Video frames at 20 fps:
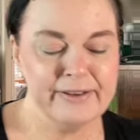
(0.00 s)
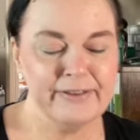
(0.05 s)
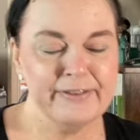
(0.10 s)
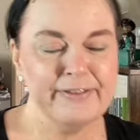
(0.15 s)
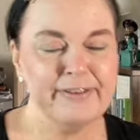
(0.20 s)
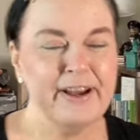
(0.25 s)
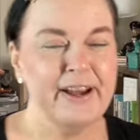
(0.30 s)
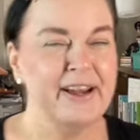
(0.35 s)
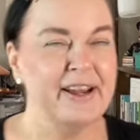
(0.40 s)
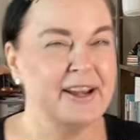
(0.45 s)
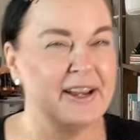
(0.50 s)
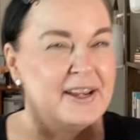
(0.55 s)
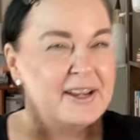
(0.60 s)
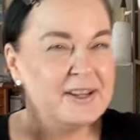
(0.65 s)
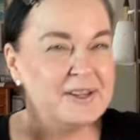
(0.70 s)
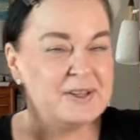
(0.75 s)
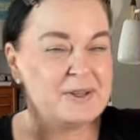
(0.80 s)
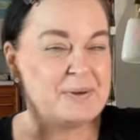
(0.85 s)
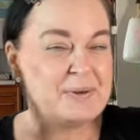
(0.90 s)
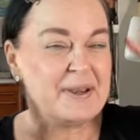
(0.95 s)
of
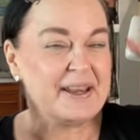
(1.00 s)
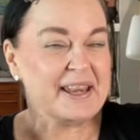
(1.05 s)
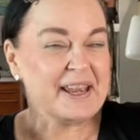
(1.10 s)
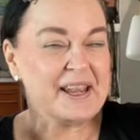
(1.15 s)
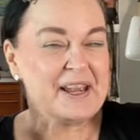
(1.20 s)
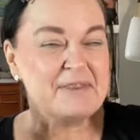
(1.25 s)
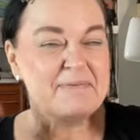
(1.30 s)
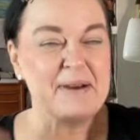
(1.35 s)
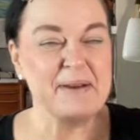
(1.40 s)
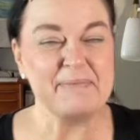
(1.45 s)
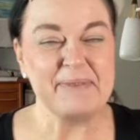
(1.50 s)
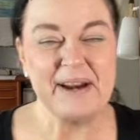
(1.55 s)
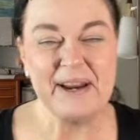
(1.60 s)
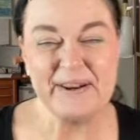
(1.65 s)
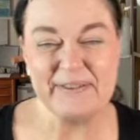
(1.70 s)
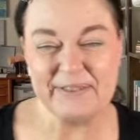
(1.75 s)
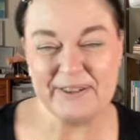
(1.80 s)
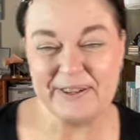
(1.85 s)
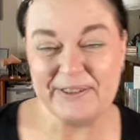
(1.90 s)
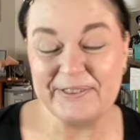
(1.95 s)
tweaking in my
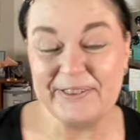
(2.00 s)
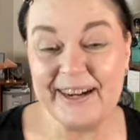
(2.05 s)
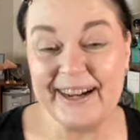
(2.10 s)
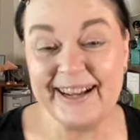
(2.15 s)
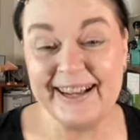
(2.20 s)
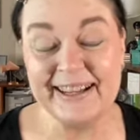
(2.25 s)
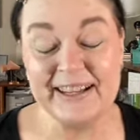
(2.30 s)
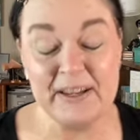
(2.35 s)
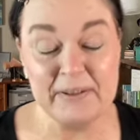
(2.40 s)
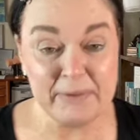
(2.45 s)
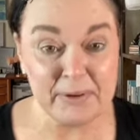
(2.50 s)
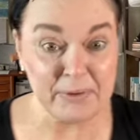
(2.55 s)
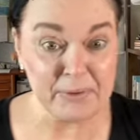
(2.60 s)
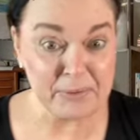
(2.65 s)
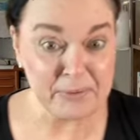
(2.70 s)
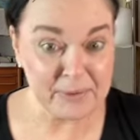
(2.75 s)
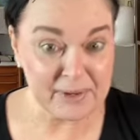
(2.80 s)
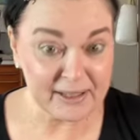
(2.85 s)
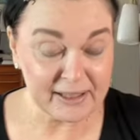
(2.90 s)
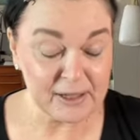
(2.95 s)
brain for a while. I've
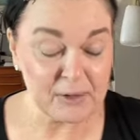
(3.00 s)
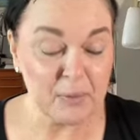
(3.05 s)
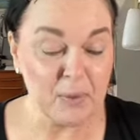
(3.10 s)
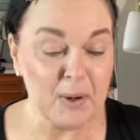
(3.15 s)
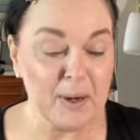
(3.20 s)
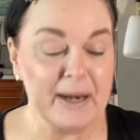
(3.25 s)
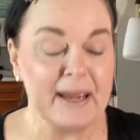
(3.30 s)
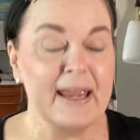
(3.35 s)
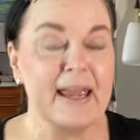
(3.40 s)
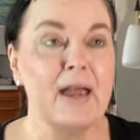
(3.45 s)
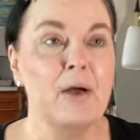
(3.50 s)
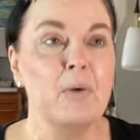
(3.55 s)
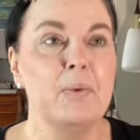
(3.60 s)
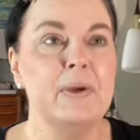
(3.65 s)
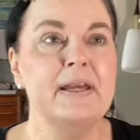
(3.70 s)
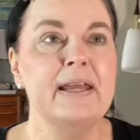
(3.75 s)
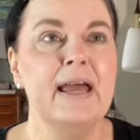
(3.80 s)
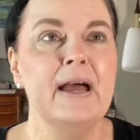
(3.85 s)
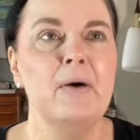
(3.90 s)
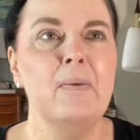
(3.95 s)
been really wanting it. We
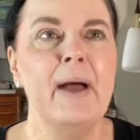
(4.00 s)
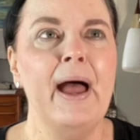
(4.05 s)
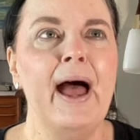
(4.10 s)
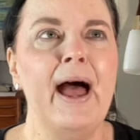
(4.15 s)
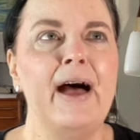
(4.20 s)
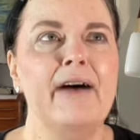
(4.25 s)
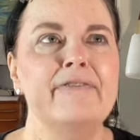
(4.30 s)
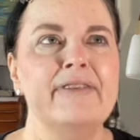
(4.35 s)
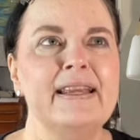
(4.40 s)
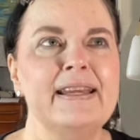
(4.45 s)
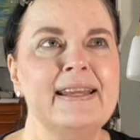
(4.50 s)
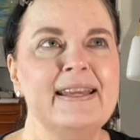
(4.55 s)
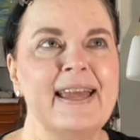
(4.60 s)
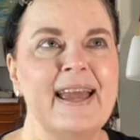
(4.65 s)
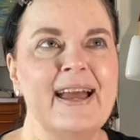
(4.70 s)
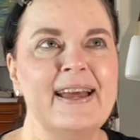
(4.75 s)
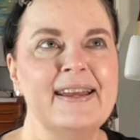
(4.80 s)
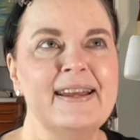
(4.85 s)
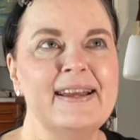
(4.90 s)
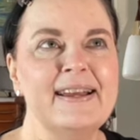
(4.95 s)
now have in
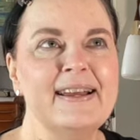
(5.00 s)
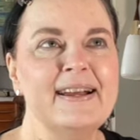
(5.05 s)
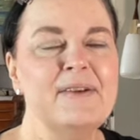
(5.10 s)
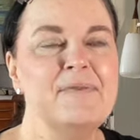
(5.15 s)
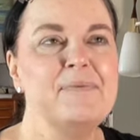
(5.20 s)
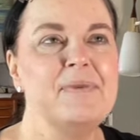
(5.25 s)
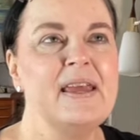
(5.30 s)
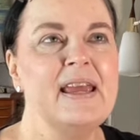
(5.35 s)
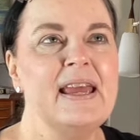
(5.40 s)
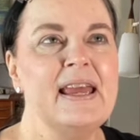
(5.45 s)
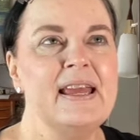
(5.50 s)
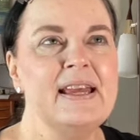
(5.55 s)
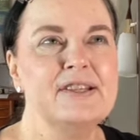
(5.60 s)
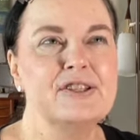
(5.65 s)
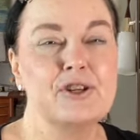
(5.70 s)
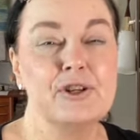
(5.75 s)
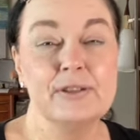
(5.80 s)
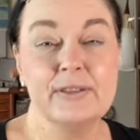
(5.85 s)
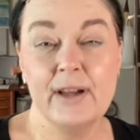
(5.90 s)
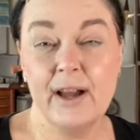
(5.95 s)
Canada, it's
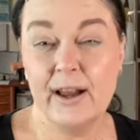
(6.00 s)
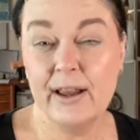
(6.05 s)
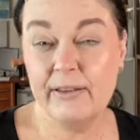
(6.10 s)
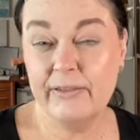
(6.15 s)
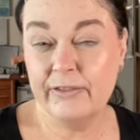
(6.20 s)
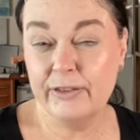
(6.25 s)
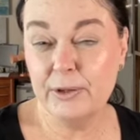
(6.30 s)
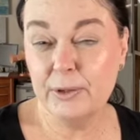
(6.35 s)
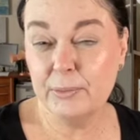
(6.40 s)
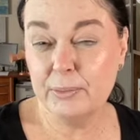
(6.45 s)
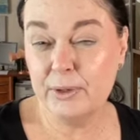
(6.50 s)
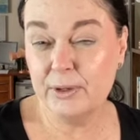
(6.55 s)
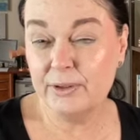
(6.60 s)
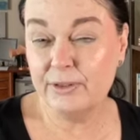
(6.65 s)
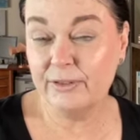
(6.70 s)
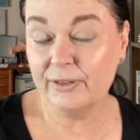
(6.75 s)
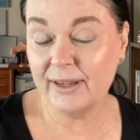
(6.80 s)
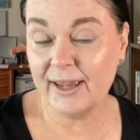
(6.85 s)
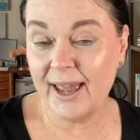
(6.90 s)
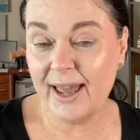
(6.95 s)
called I Feel
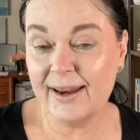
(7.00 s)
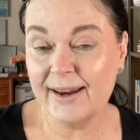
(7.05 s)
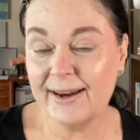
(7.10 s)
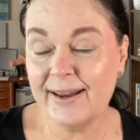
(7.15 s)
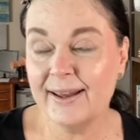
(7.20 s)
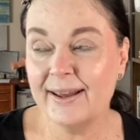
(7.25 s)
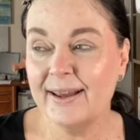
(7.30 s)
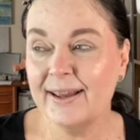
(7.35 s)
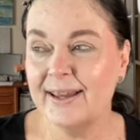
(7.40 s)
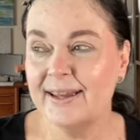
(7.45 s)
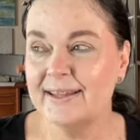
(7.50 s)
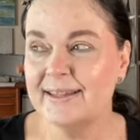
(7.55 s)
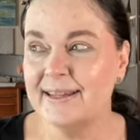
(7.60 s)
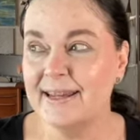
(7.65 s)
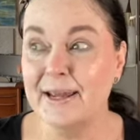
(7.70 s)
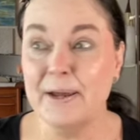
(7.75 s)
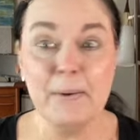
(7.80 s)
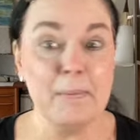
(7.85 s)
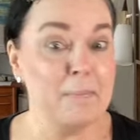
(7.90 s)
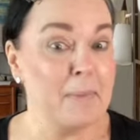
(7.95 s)
Beautiful Canada. It's
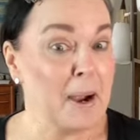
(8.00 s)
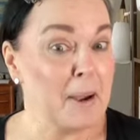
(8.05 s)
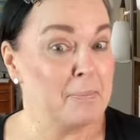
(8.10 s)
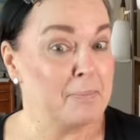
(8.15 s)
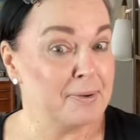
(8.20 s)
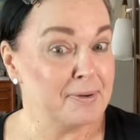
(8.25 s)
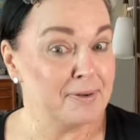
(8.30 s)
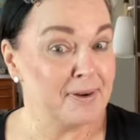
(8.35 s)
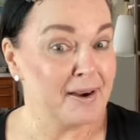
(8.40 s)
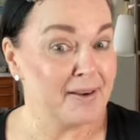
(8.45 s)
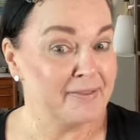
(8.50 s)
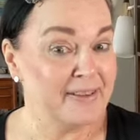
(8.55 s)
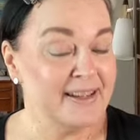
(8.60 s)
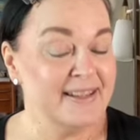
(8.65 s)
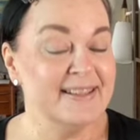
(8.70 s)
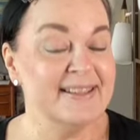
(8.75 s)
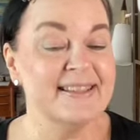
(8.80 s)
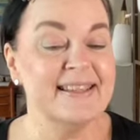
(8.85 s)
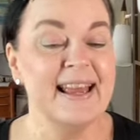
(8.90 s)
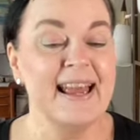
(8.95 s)
in my
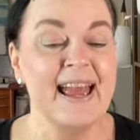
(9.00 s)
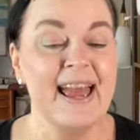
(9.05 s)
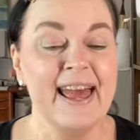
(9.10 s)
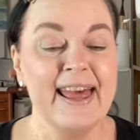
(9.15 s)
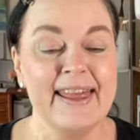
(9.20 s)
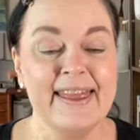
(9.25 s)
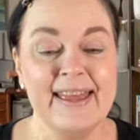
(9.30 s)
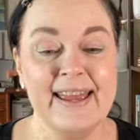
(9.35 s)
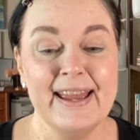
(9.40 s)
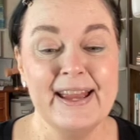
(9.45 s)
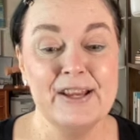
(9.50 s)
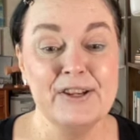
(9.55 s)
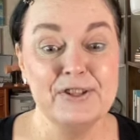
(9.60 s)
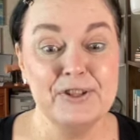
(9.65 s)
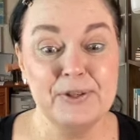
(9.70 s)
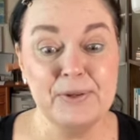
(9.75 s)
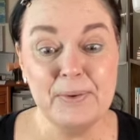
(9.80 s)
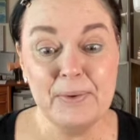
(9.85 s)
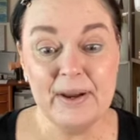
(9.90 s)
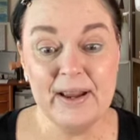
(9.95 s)
province. They
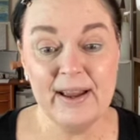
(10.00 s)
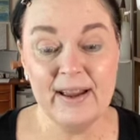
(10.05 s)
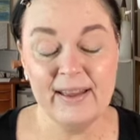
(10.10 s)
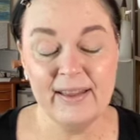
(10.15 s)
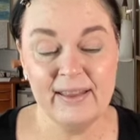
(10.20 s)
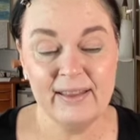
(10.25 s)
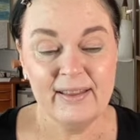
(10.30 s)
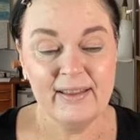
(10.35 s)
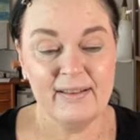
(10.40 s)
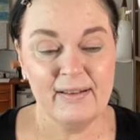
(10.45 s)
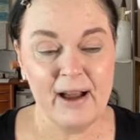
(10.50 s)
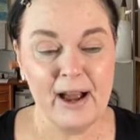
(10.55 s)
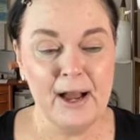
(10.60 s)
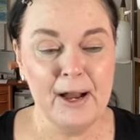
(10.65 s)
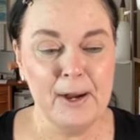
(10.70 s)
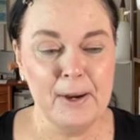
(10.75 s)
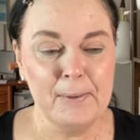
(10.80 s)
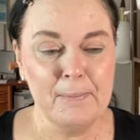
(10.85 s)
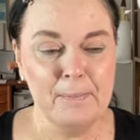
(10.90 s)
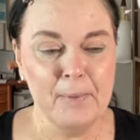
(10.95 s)
do
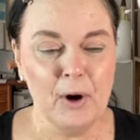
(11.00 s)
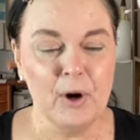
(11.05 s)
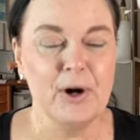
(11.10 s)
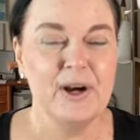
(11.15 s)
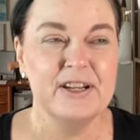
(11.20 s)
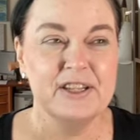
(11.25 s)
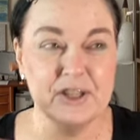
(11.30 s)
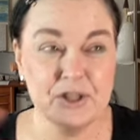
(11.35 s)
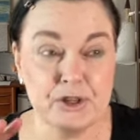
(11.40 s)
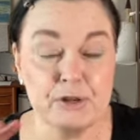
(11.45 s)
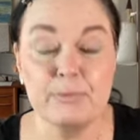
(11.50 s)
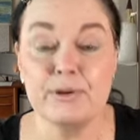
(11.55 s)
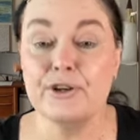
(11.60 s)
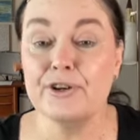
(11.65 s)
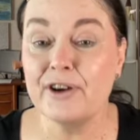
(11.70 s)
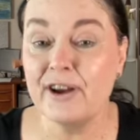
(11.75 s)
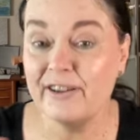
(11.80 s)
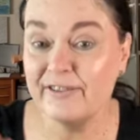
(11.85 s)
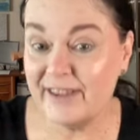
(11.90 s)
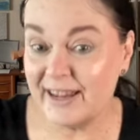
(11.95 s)
are a
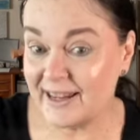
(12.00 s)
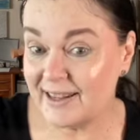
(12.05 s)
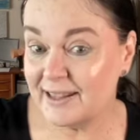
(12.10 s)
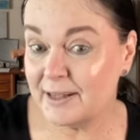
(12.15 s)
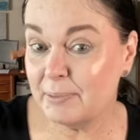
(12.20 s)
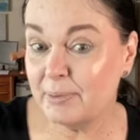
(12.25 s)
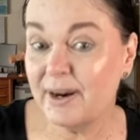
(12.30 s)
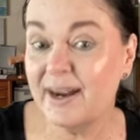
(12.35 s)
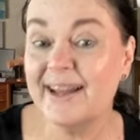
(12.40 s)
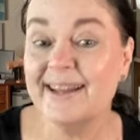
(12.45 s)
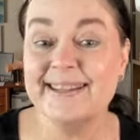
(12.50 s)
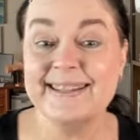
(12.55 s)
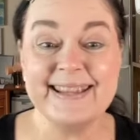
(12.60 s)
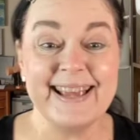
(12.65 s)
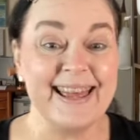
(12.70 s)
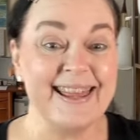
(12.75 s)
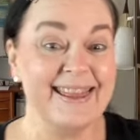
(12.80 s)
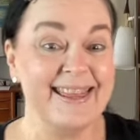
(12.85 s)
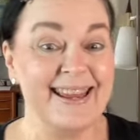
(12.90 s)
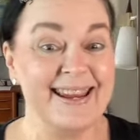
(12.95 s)
distributor of indie brands,
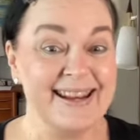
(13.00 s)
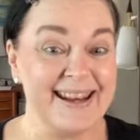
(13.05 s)
and they